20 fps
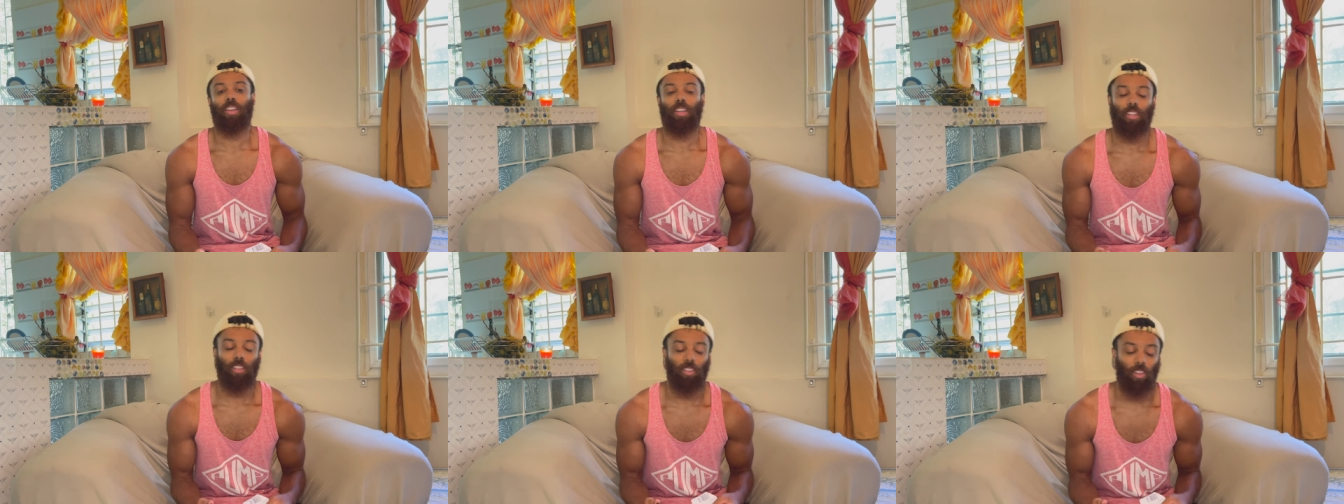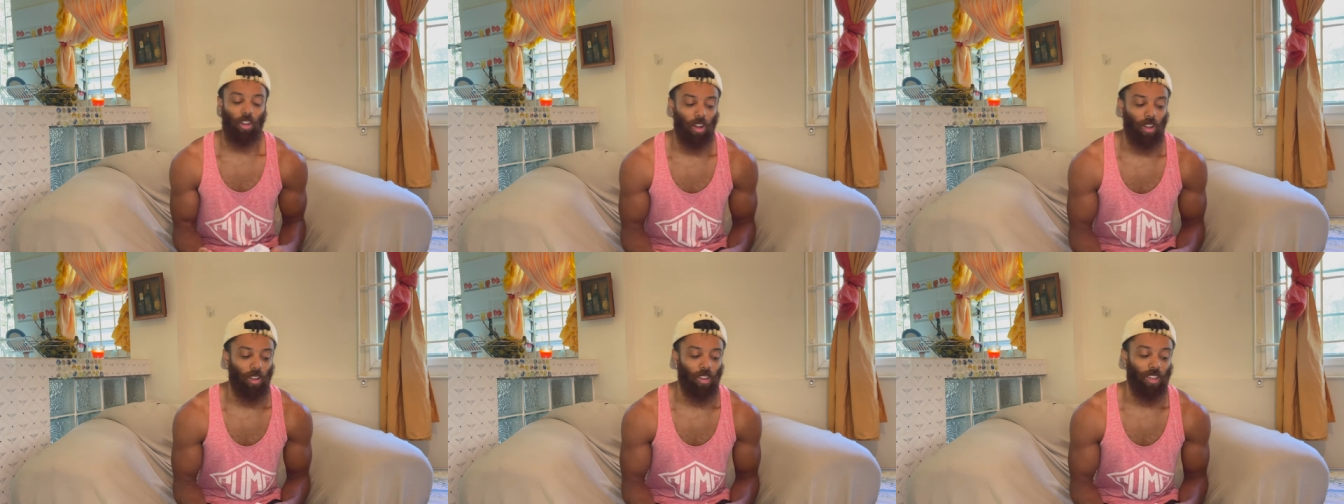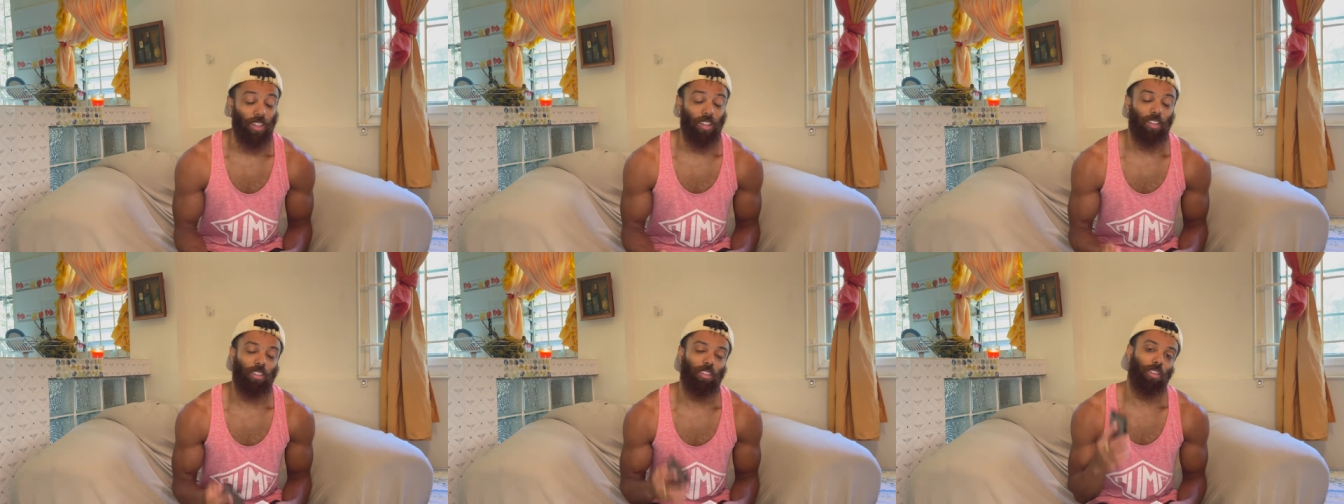
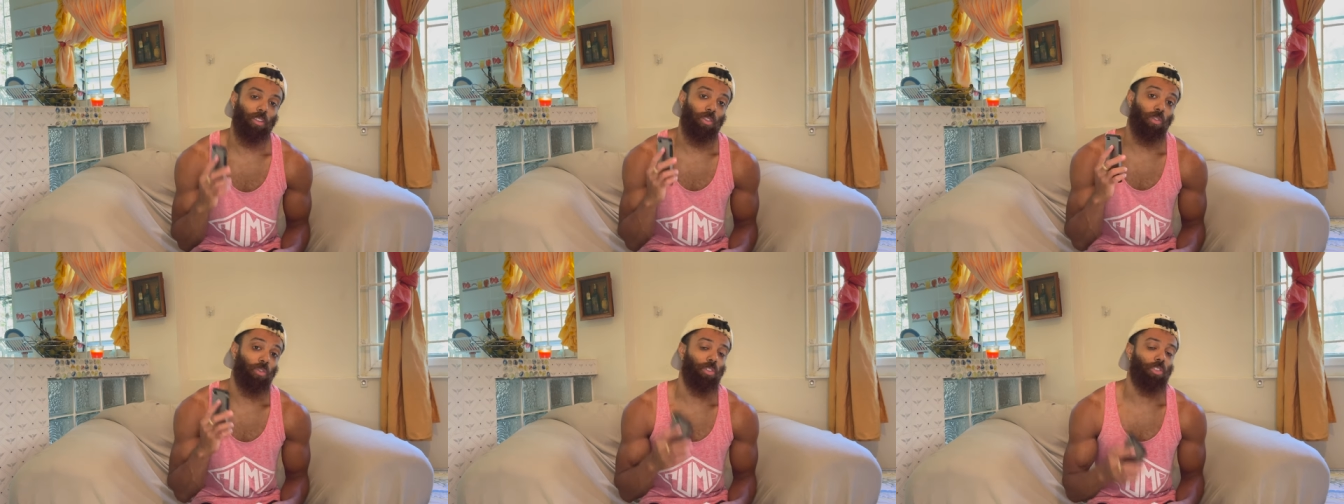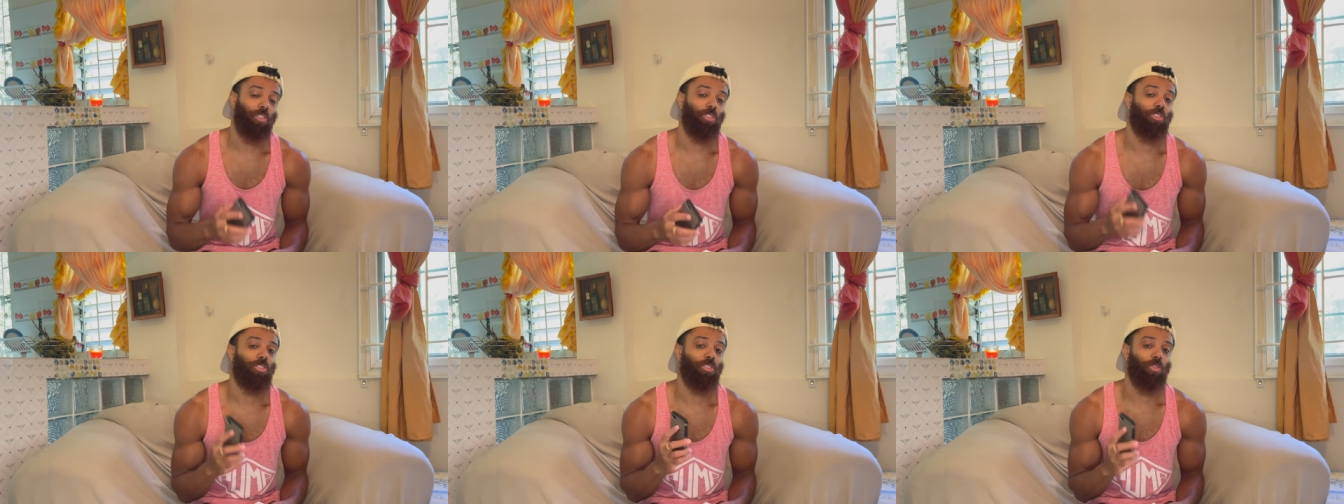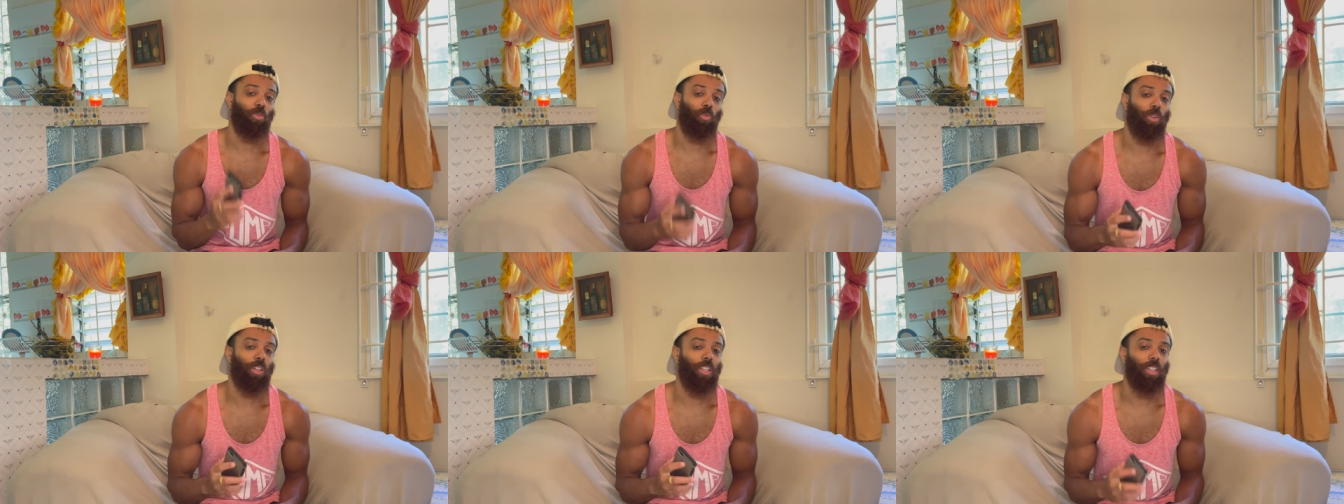y'all in the
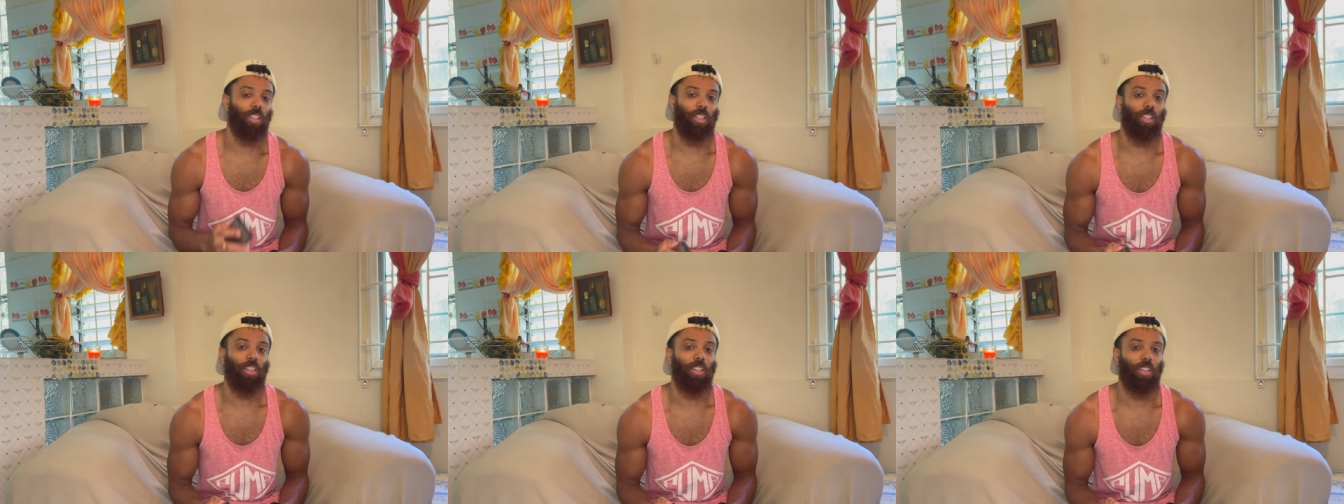first week